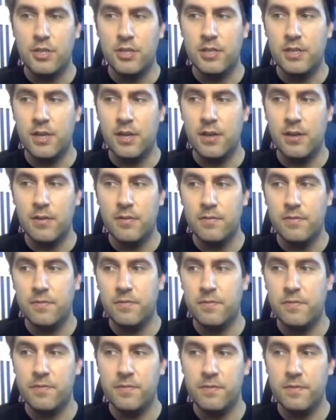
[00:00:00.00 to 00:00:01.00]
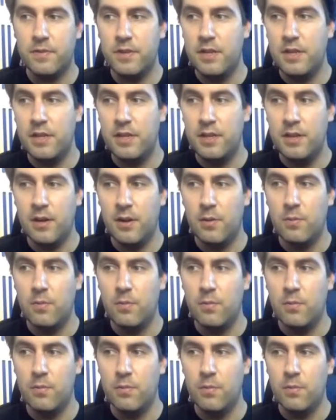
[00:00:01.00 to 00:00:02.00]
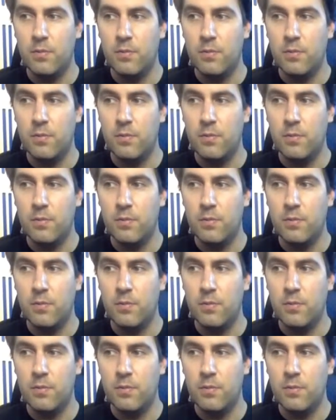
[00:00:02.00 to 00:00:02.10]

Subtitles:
question of, you know,